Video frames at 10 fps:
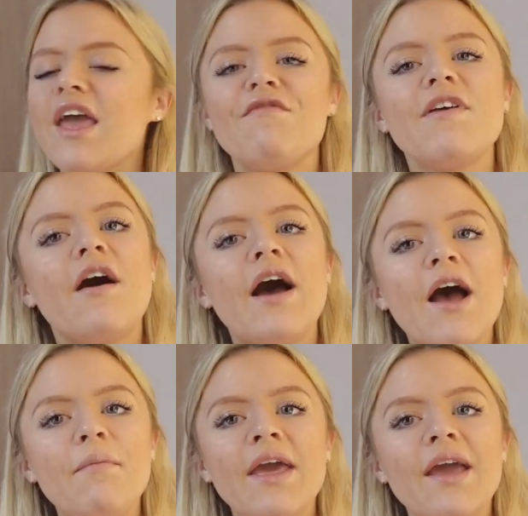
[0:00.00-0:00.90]
If they are
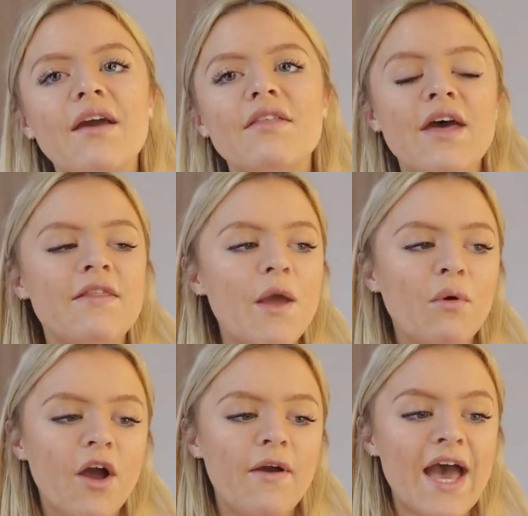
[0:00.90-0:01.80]
happy, then they
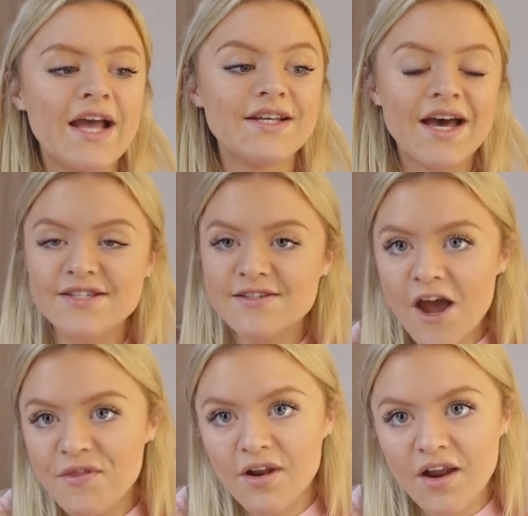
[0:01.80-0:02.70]
will go ahead and
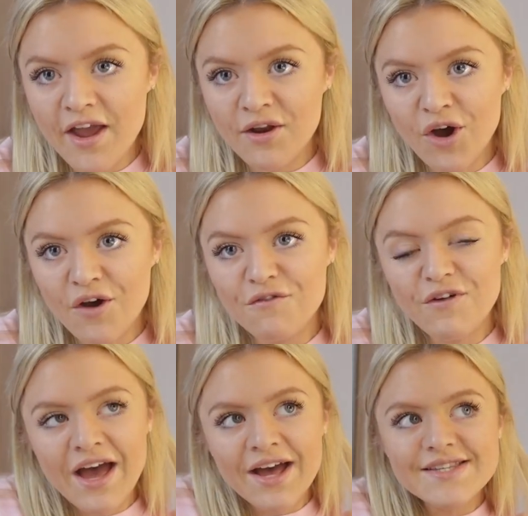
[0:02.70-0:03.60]
sign the client off
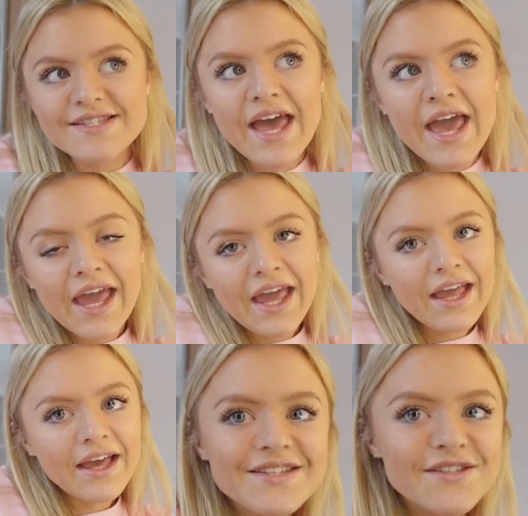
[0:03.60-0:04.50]
as
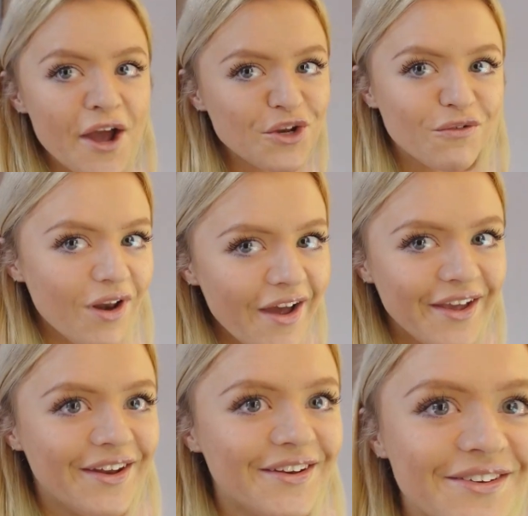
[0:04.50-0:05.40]
a signed off
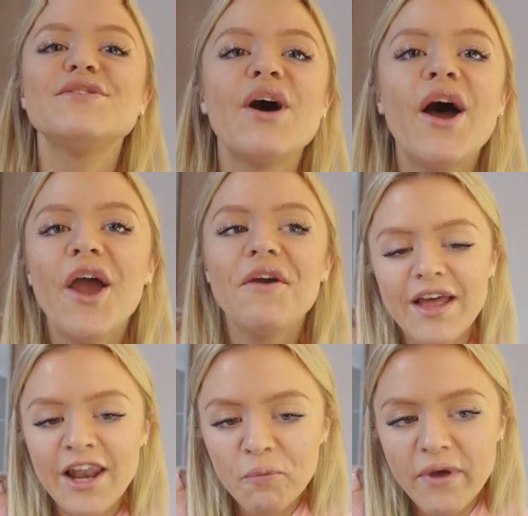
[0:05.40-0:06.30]
client. So
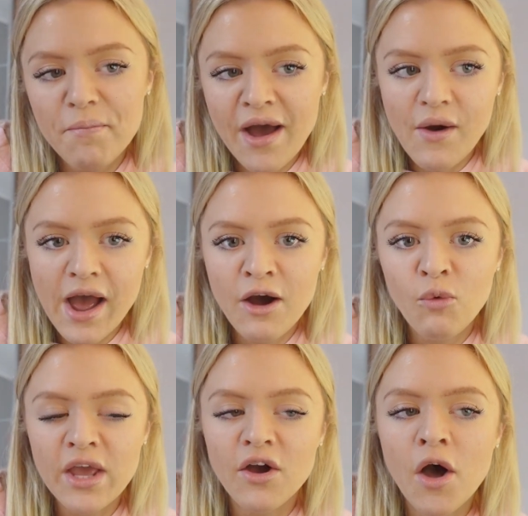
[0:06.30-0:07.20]
a little bit about how
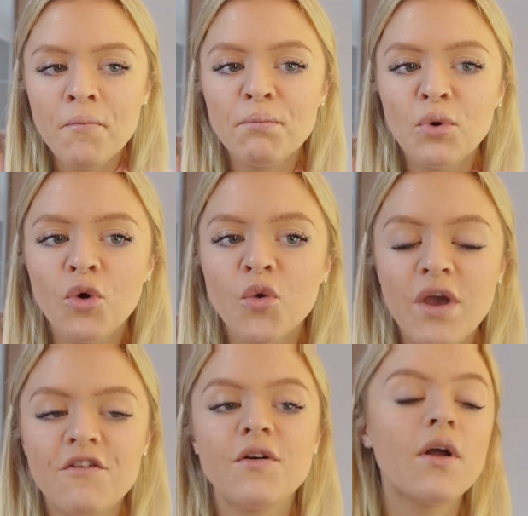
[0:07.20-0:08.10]
we onboard
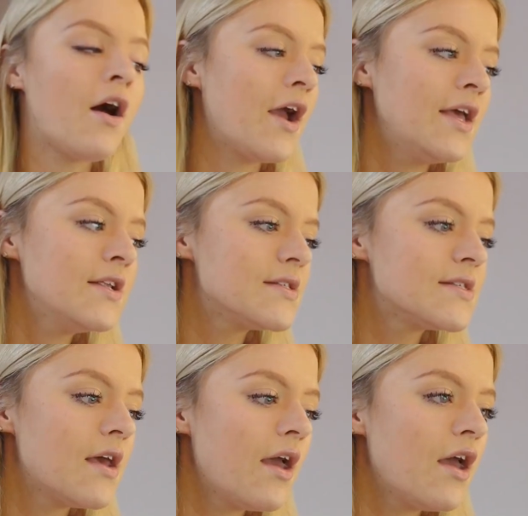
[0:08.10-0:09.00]
with
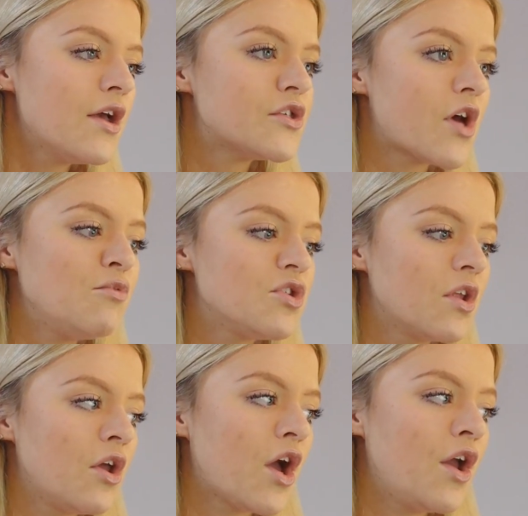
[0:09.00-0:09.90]
clients. So I'm just
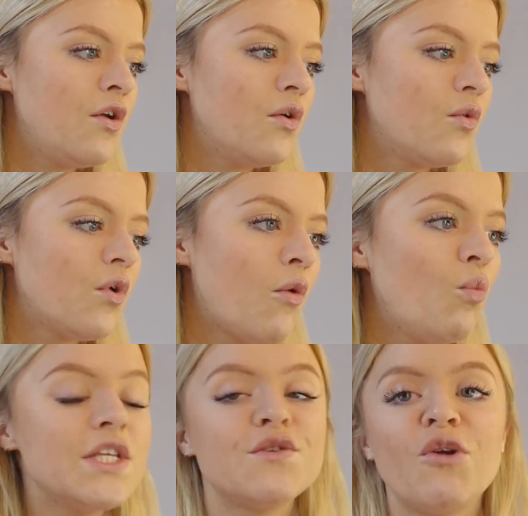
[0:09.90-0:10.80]
gonna go and
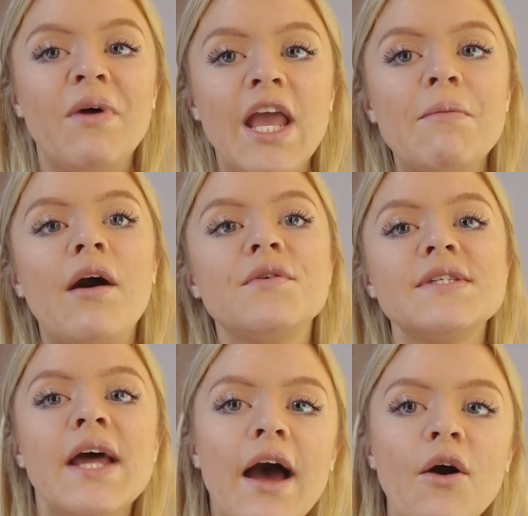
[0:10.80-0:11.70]
whiz through my emails
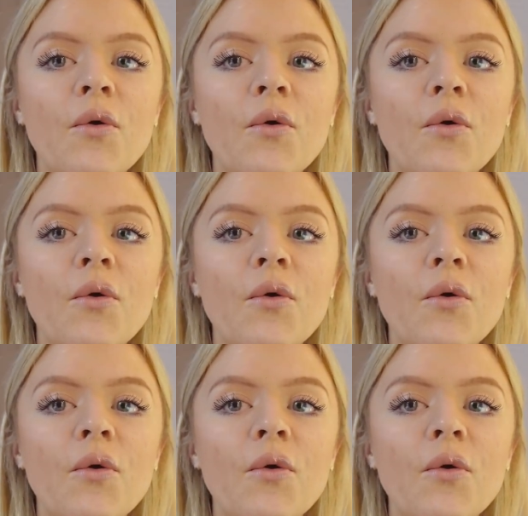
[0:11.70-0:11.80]
now.